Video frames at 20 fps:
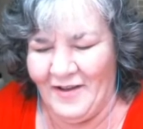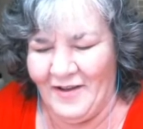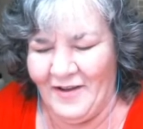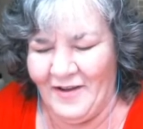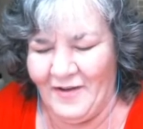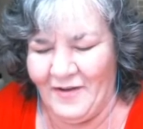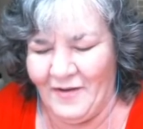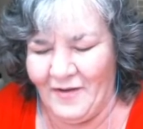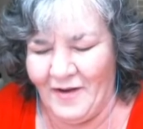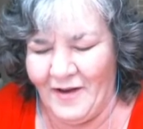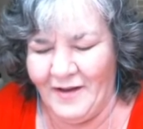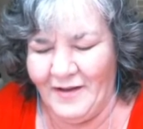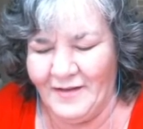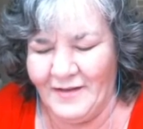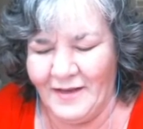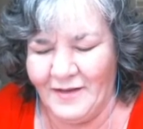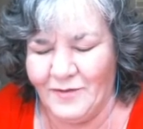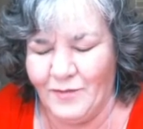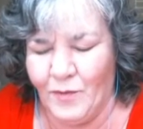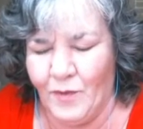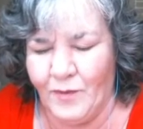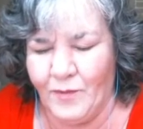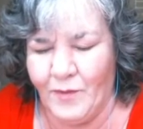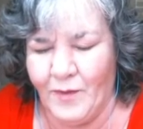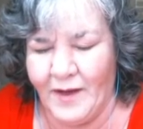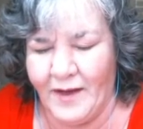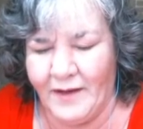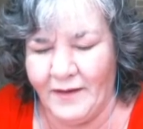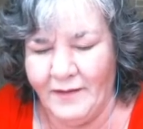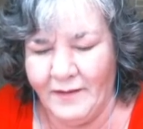All right, that's one
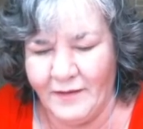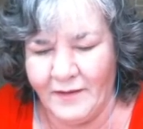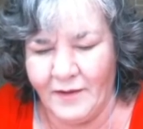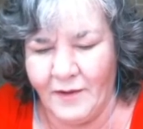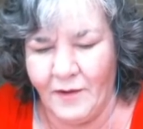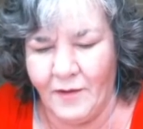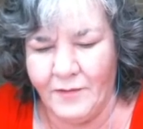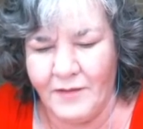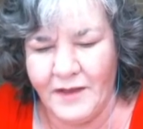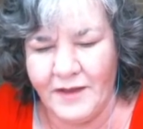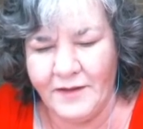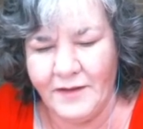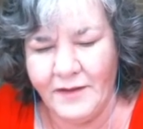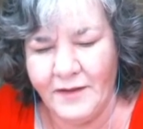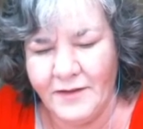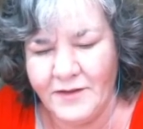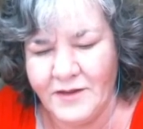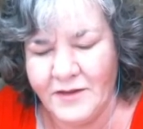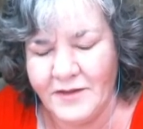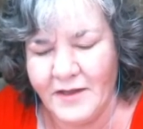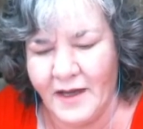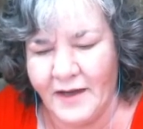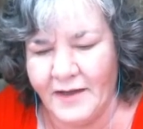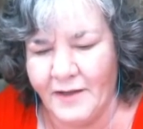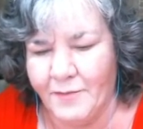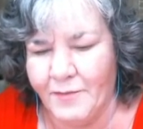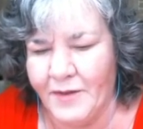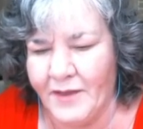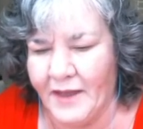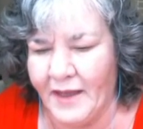way, you know, they can just kind
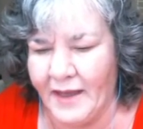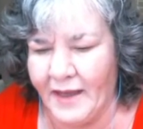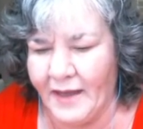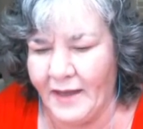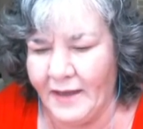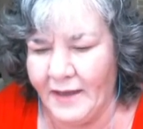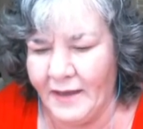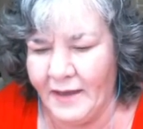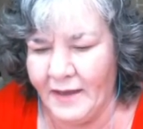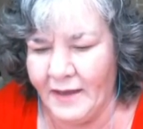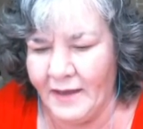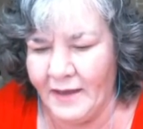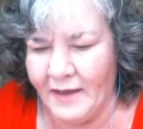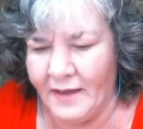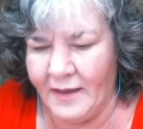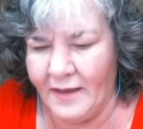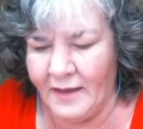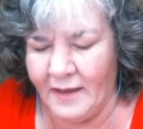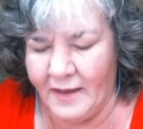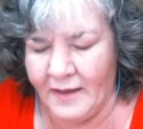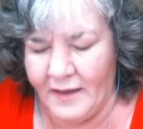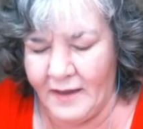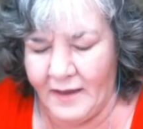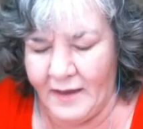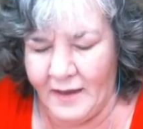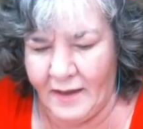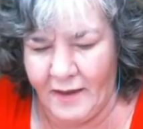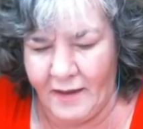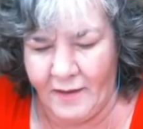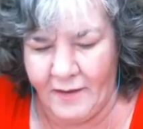of play.
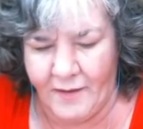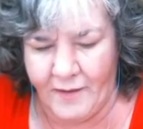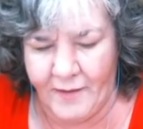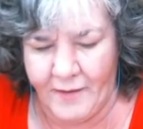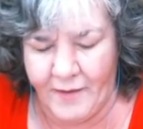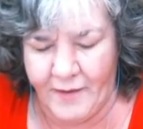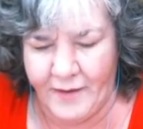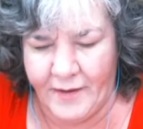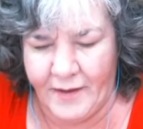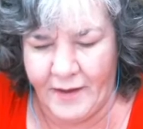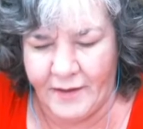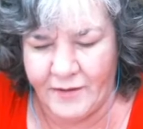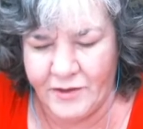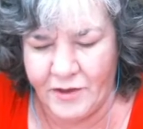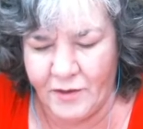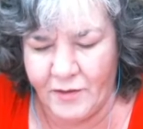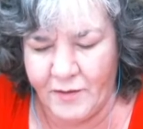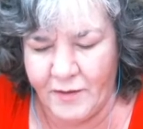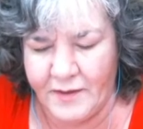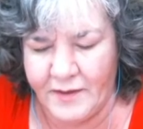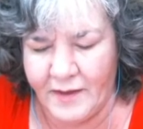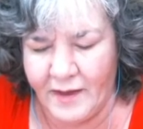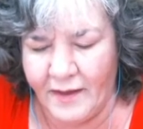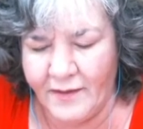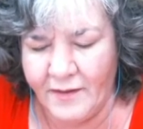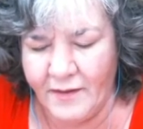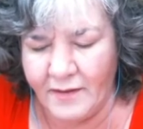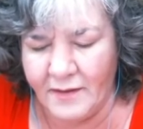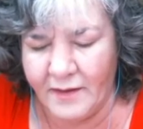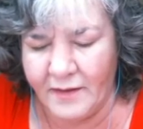I'll show you
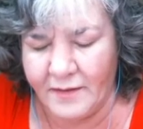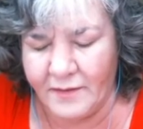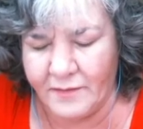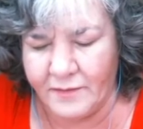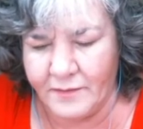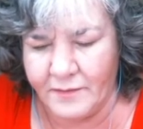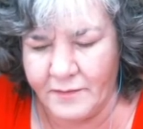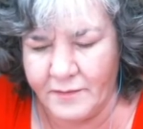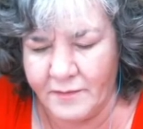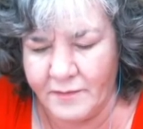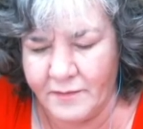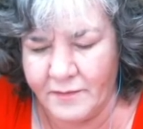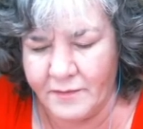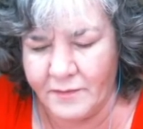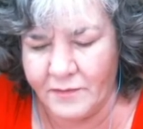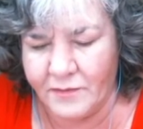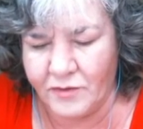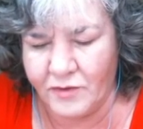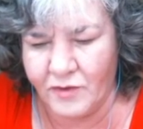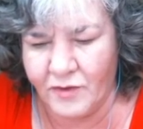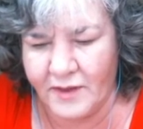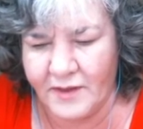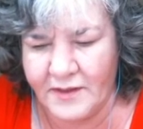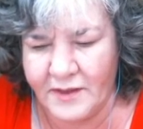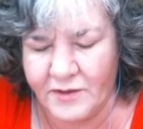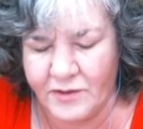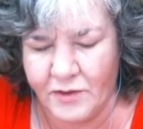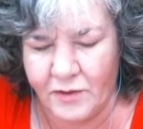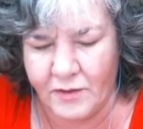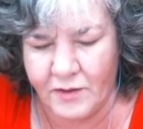another little trick
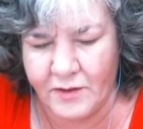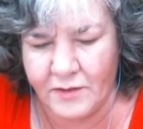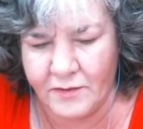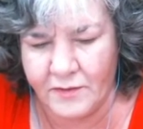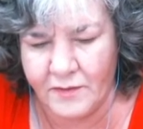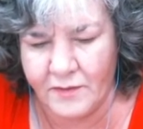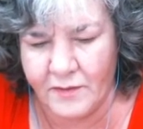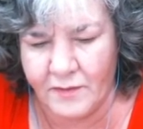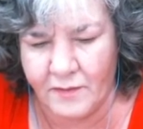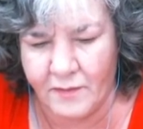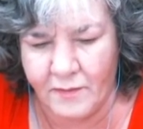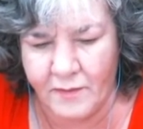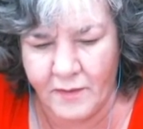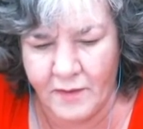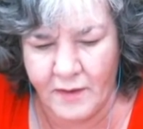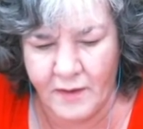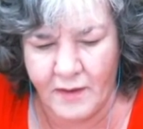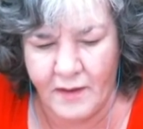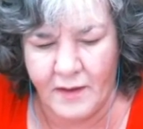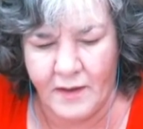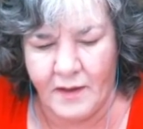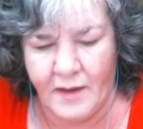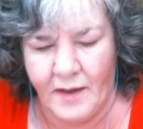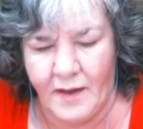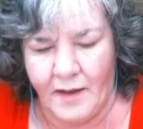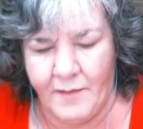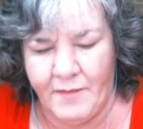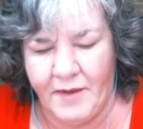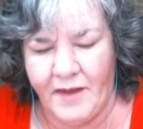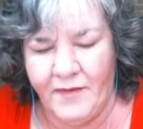that you can do.
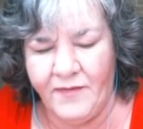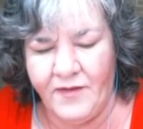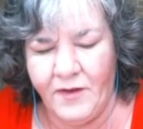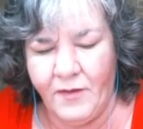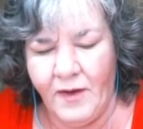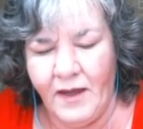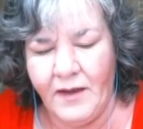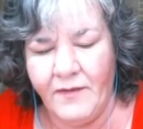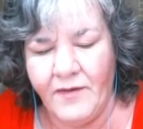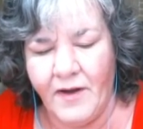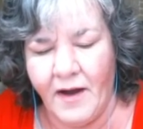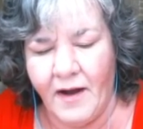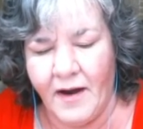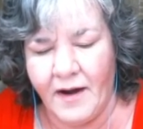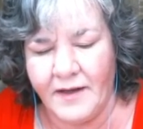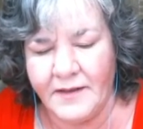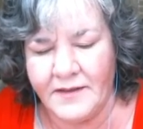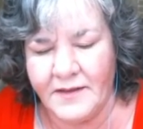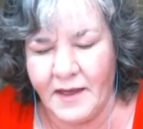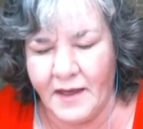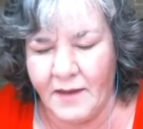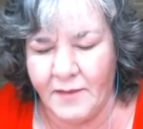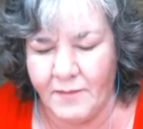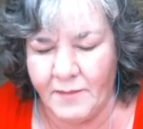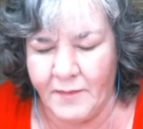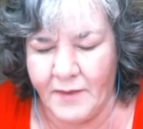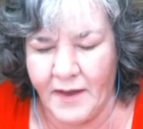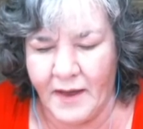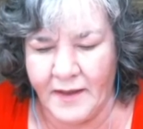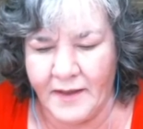If you have a hard
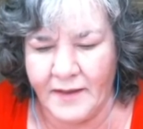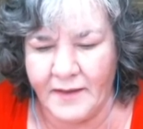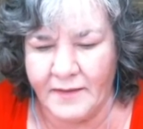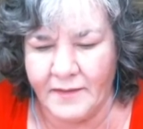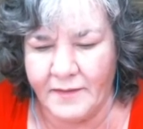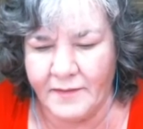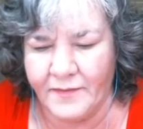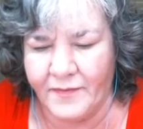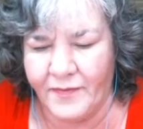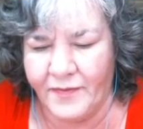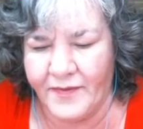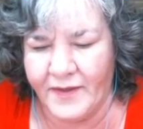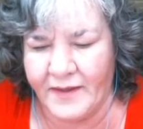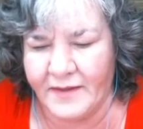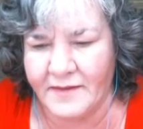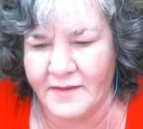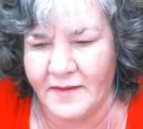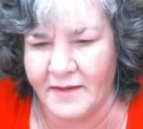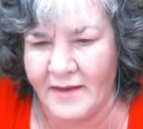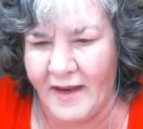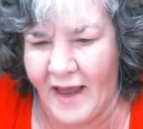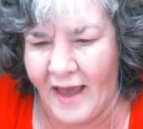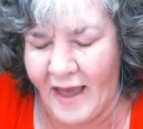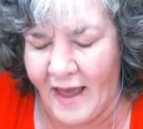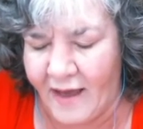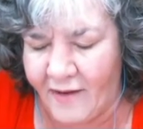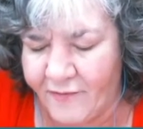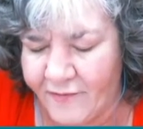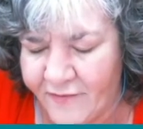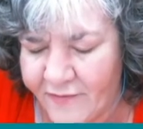time cutting things in
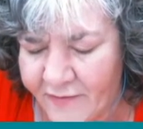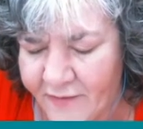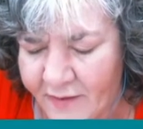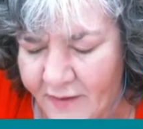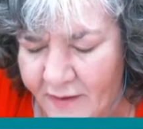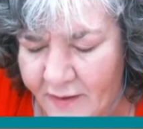half,